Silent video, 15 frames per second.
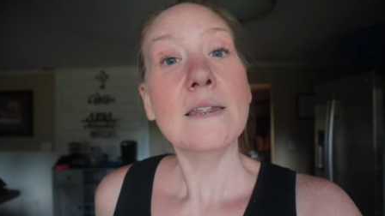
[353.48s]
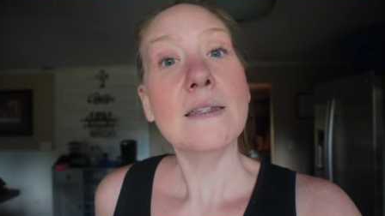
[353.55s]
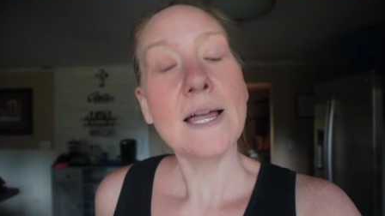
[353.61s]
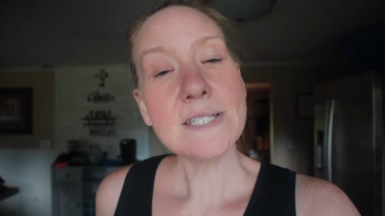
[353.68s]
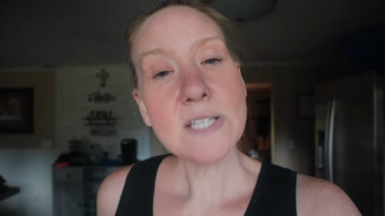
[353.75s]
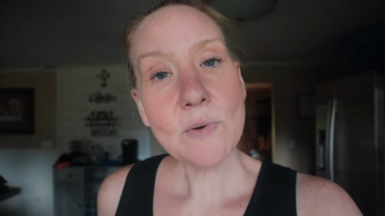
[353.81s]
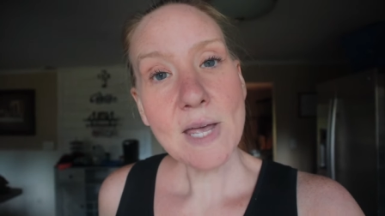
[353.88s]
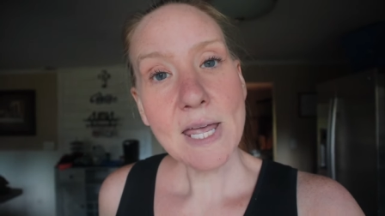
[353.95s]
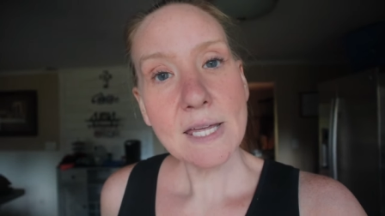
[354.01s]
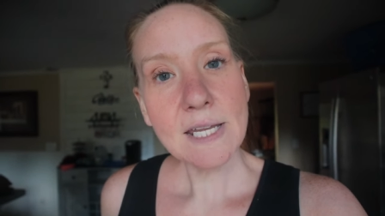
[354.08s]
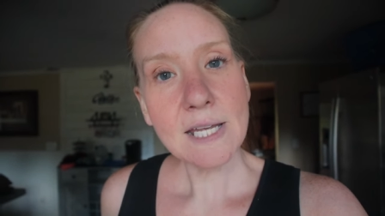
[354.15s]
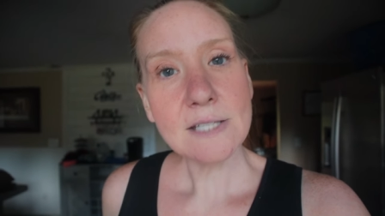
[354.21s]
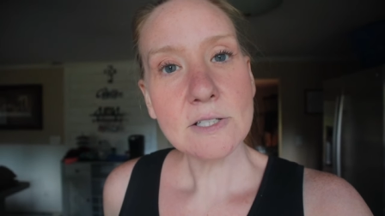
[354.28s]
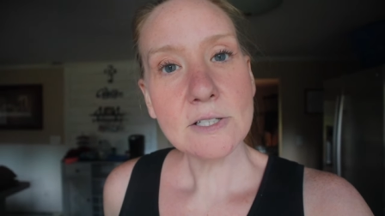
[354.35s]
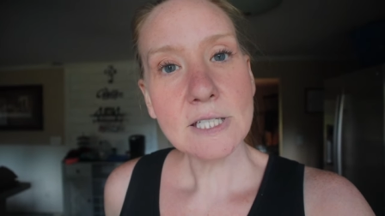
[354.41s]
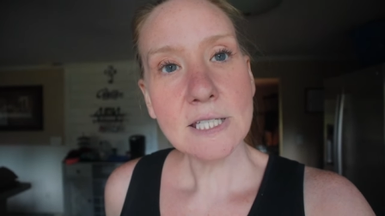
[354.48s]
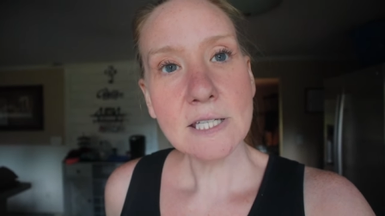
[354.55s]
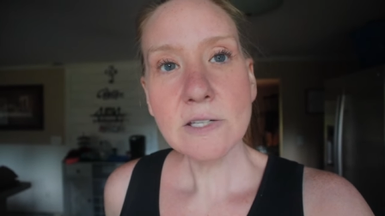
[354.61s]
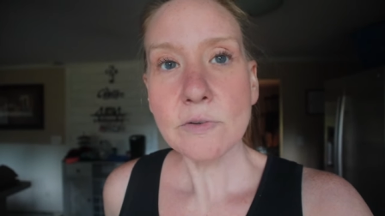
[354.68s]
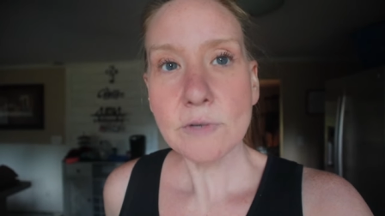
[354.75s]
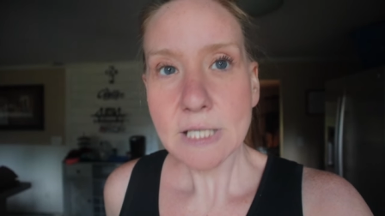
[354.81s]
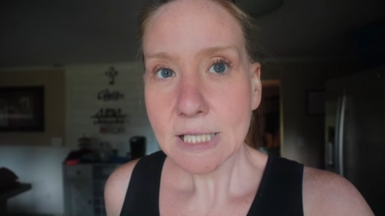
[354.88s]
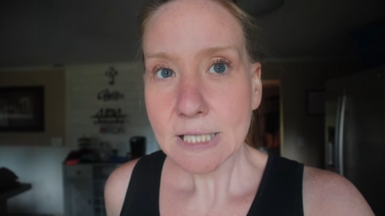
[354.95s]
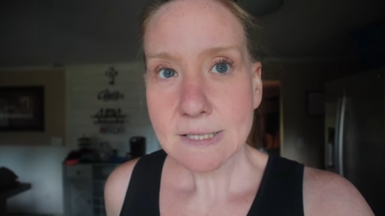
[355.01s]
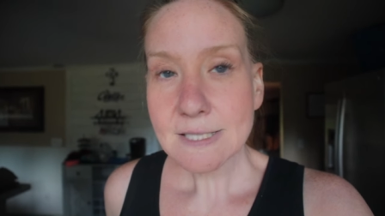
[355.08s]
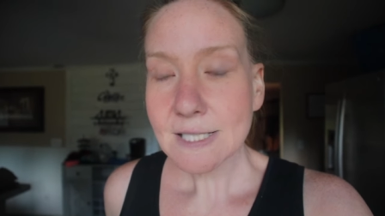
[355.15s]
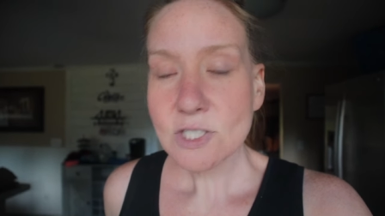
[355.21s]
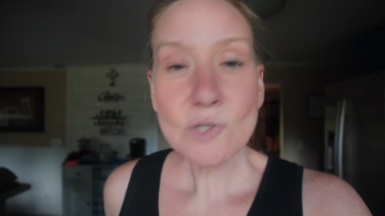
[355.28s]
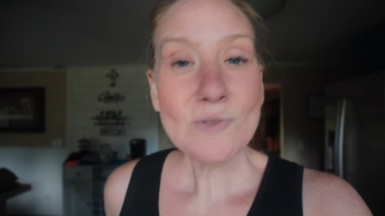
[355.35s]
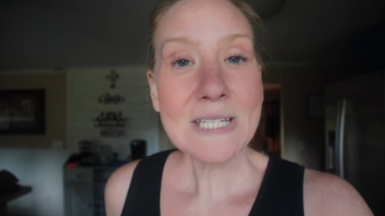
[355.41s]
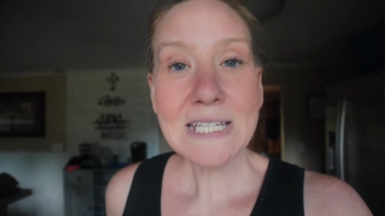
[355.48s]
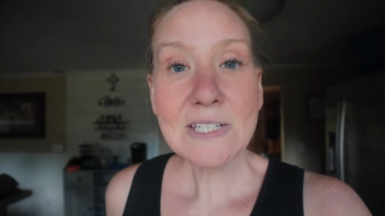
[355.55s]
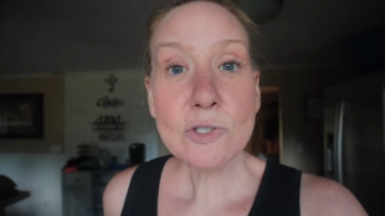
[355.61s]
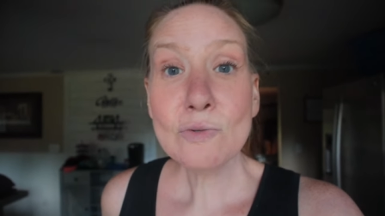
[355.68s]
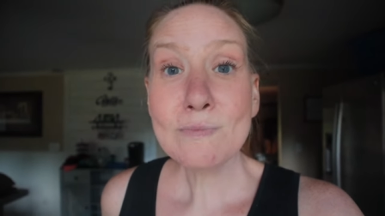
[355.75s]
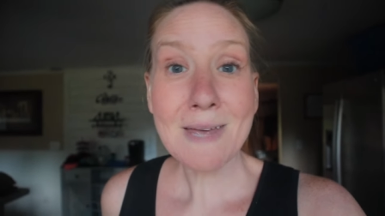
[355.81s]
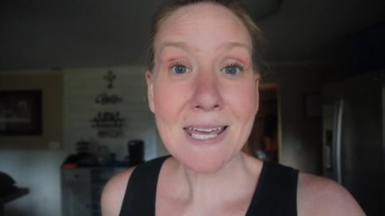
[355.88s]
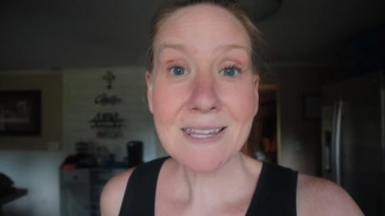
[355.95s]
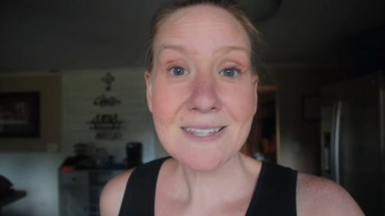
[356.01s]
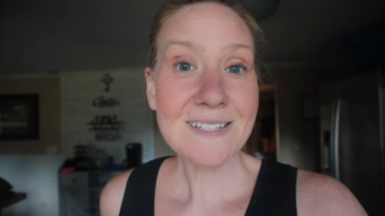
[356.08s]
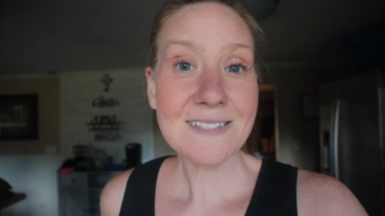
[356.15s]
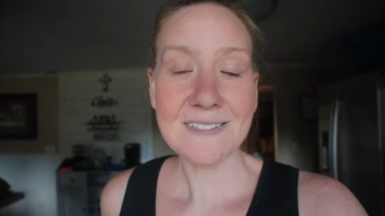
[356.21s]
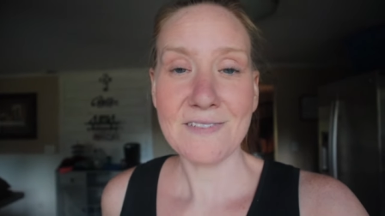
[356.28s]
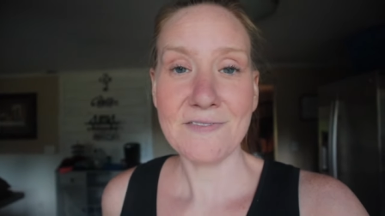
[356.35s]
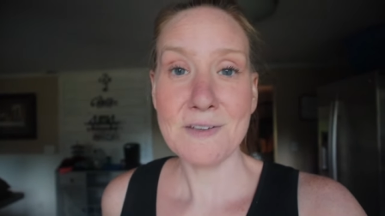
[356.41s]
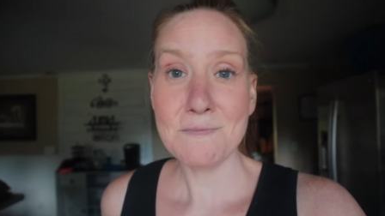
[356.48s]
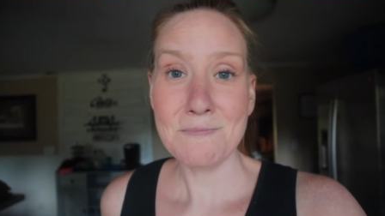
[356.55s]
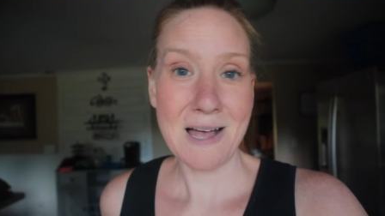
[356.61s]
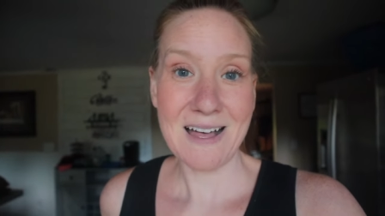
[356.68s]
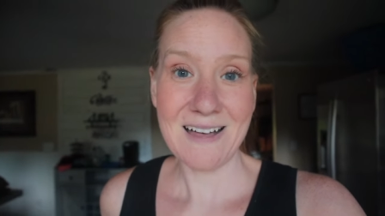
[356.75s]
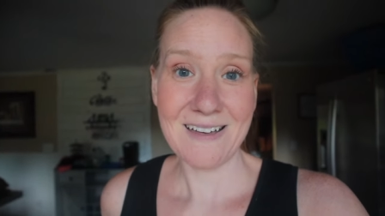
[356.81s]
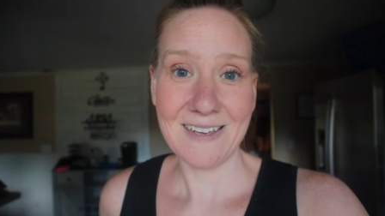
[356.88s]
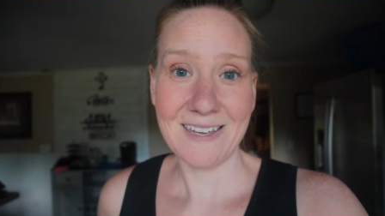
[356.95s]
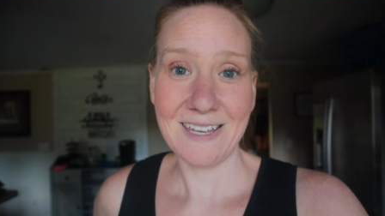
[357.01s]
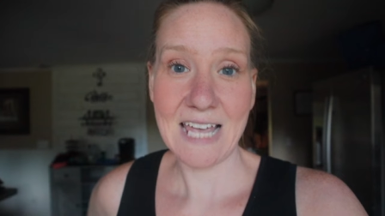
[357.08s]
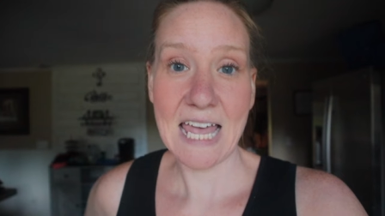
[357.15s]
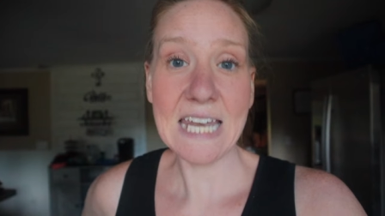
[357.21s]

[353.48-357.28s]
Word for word: Let's go ahead and look at the ingredients that you need to make this stuffing pie.